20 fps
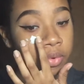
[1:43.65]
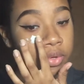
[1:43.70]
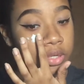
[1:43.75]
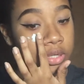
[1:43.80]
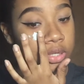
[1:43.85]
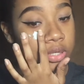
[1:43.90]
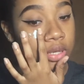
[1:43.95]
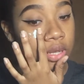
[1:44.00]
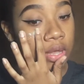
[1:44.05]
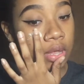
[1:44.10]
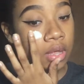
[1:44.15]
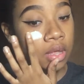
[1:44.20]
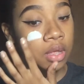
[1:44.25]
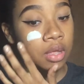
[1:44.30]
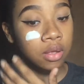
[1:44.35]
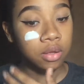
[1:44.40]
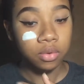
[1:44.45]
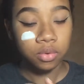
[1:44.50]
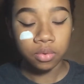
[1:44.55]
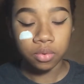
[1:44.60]
which is
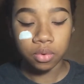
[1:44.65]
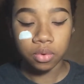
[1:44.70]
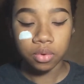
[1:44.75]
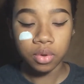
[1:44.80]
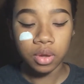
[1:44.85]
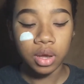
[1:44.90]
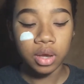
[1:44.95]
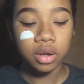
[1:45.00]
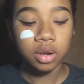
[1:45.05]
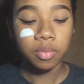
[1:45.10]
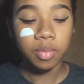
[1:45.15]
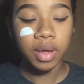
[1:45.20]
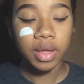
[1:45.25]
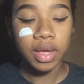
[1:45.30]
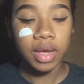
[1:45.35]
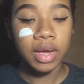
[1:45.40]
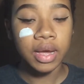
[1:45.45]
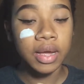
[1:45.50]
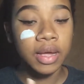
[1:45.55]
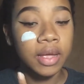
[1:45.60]
under my
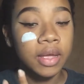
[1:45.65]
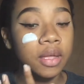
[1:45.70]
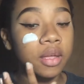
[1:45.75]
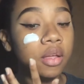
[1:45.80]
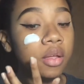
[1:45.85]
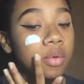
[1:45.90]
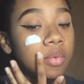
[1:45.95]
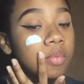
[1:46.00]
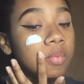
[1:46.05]
eye,